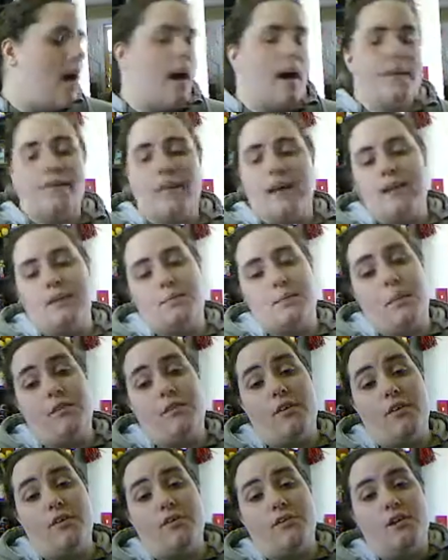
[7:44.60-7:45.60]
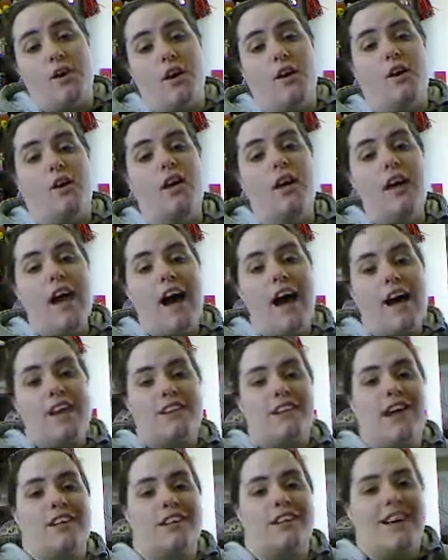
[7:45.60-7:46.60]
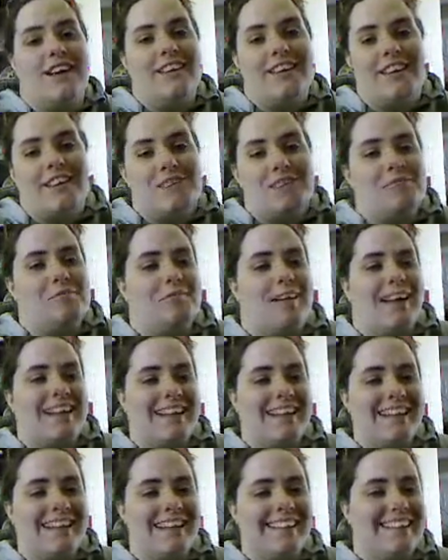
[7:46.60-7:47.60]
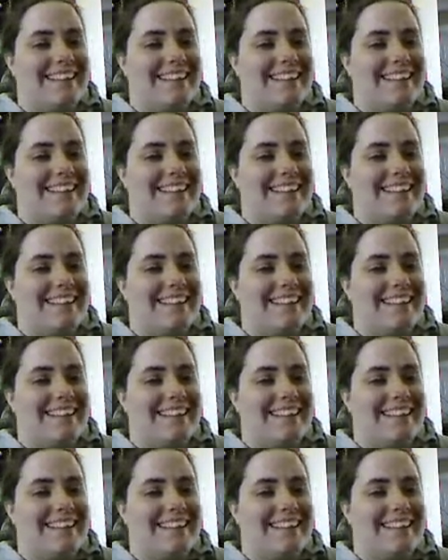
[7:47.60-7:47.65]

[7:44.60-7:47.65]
and that's my phone. So I'll talk to y'all later. Bye.